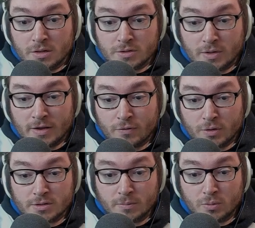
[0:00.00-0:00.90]
So here, for
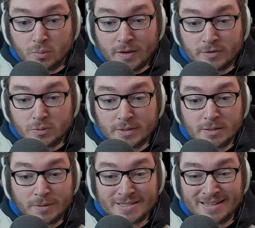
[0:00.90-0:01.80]
example, we have a
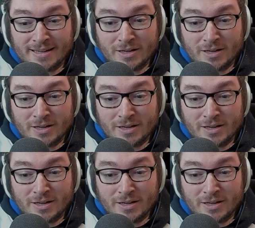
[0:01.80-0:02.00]
20%